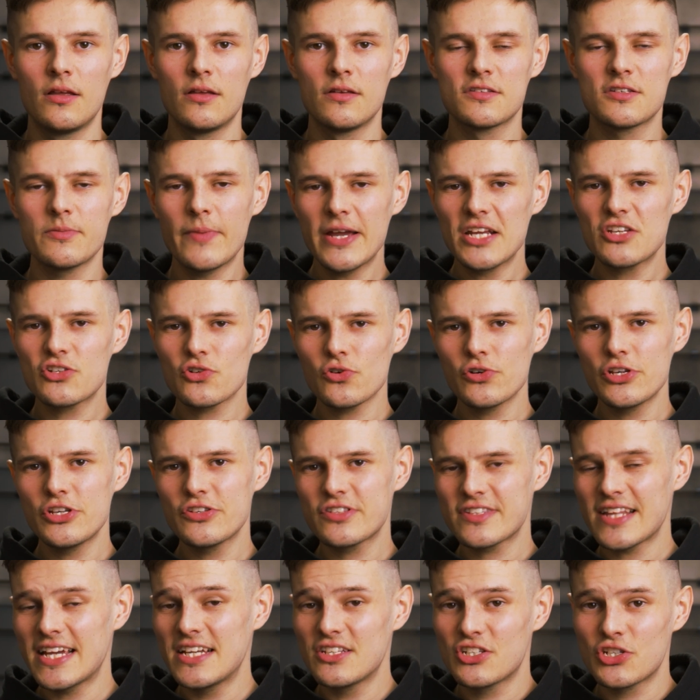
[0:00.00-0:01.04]
So make sure
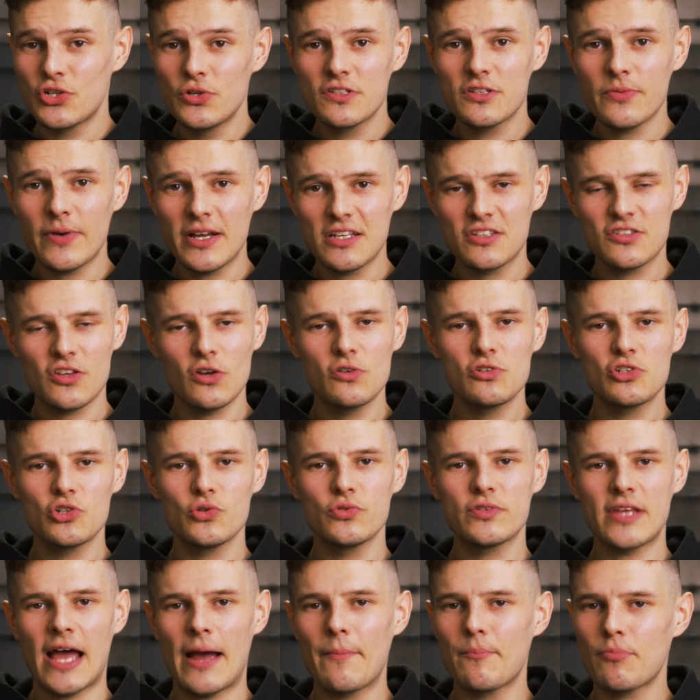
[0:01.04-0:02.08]
you stay tuned to our
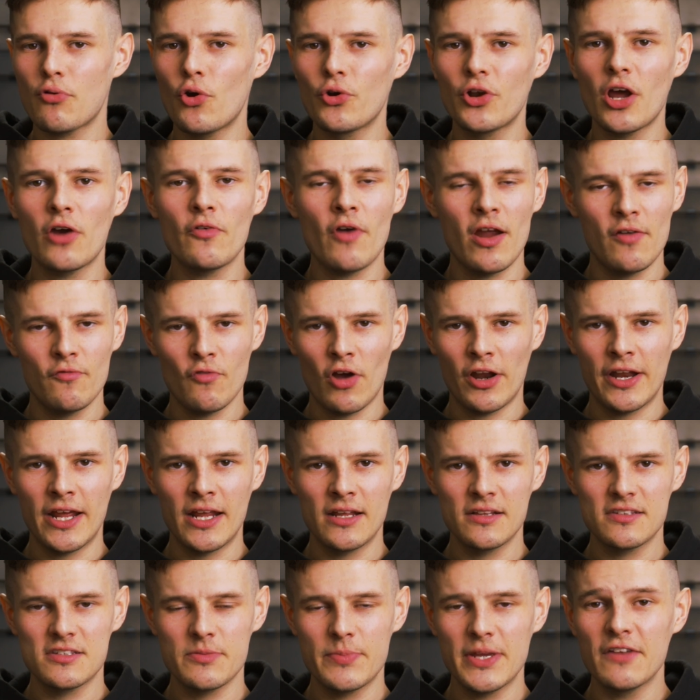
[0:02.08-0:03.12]
socials at ProDirect
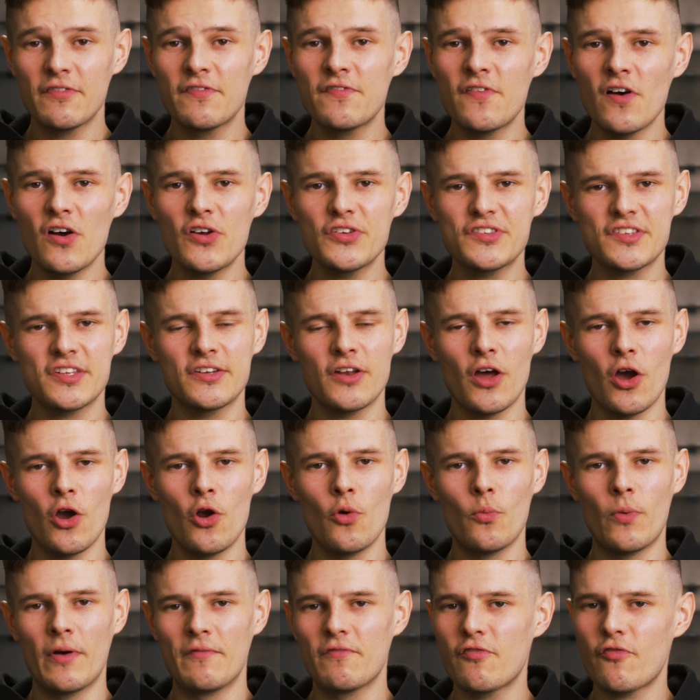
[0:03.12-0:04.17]
Running to be the first to
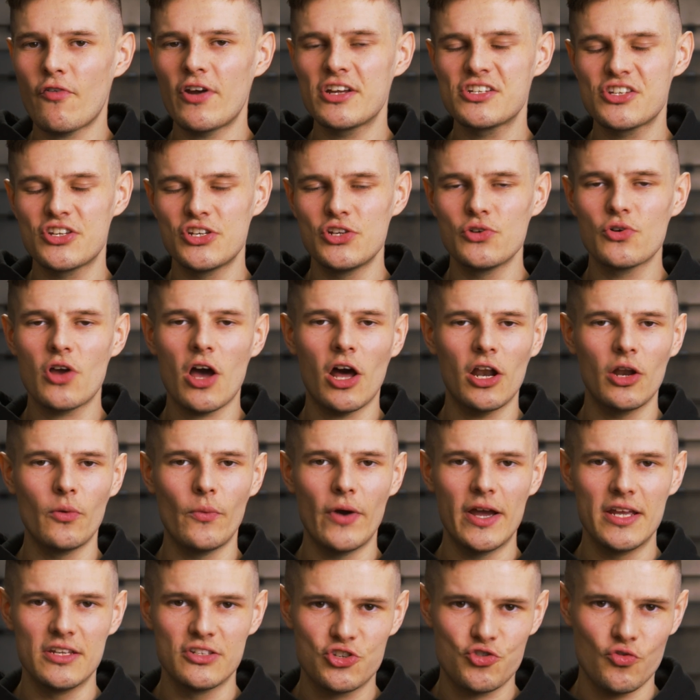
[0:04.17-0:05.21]
know when fresh new
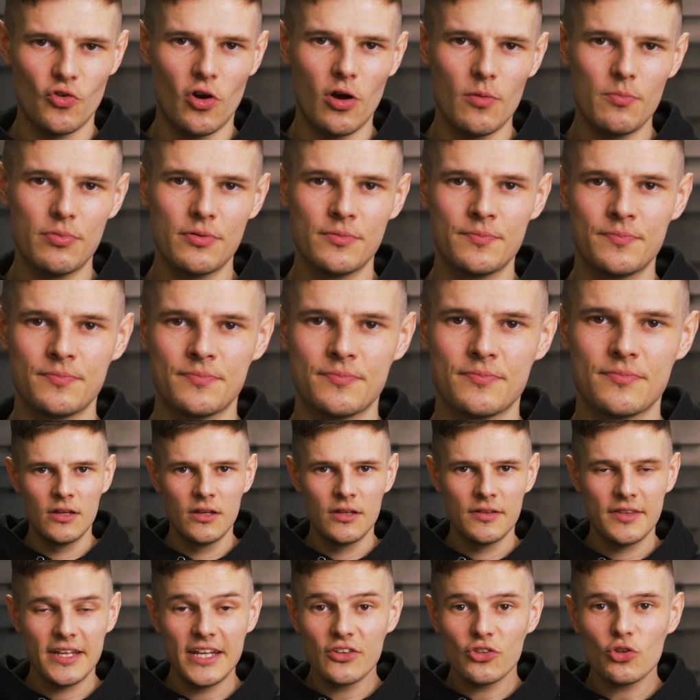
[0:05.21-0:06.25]
colourways drop.
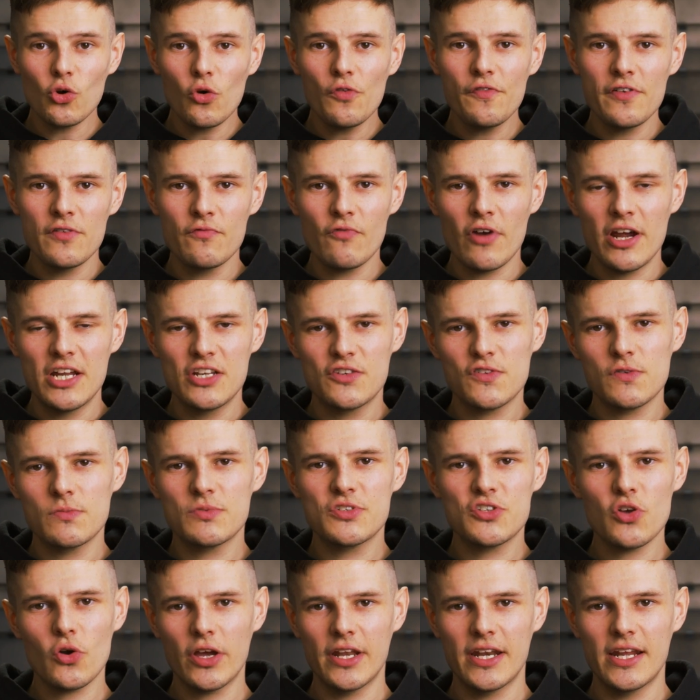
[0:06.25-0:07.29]
The Endorphin range
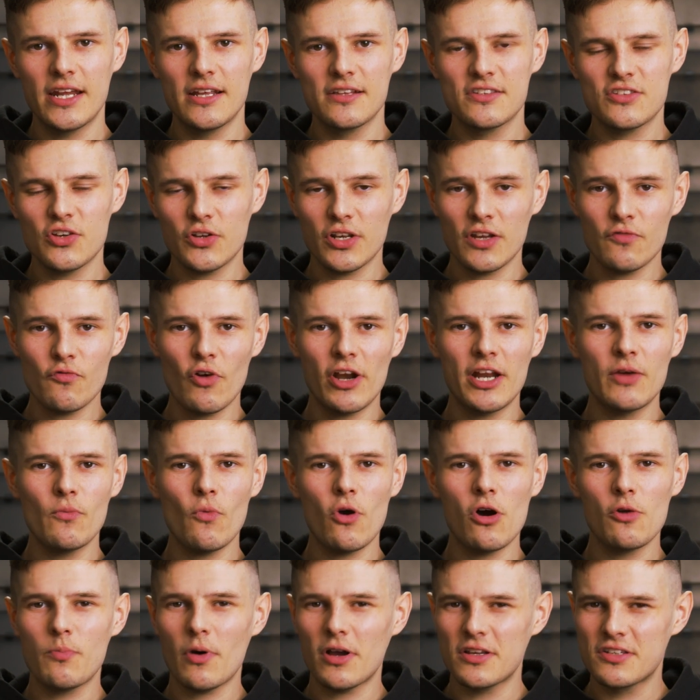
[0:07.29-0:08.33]
from Saucony took the running
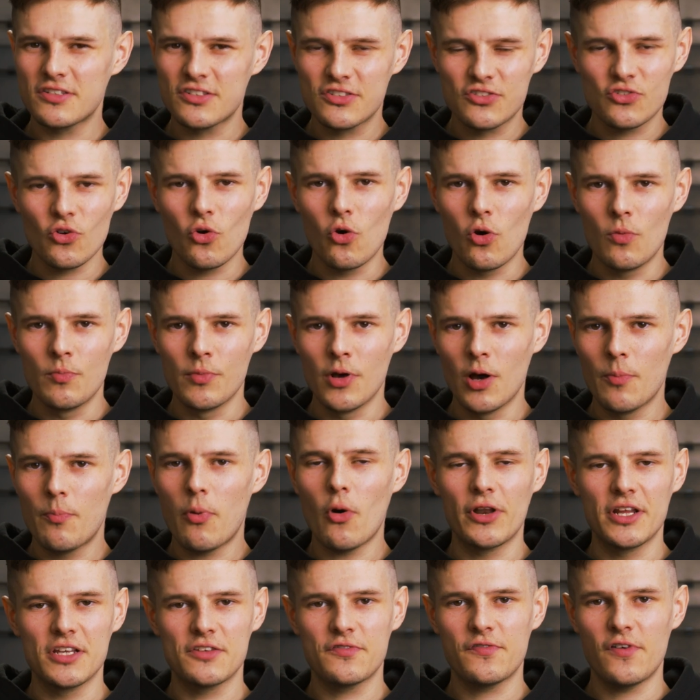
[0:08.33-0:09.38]
world by storm
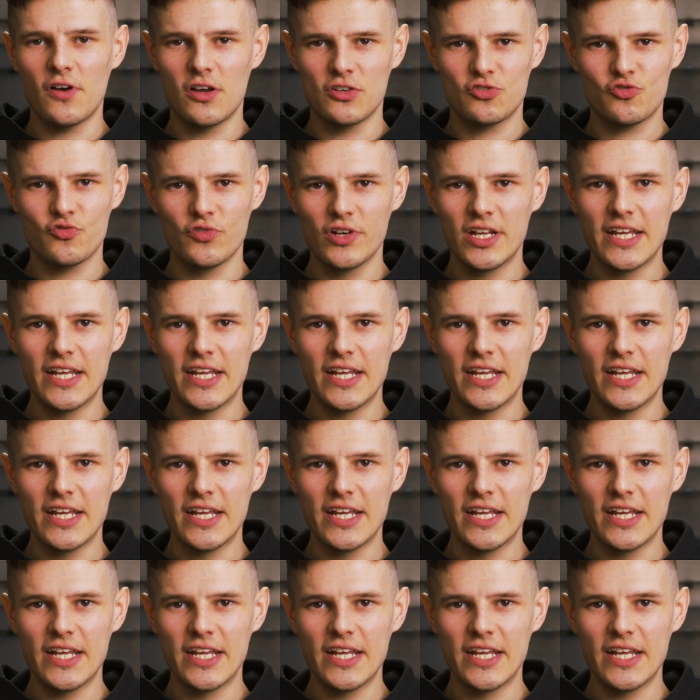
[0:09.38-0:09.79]
upon its first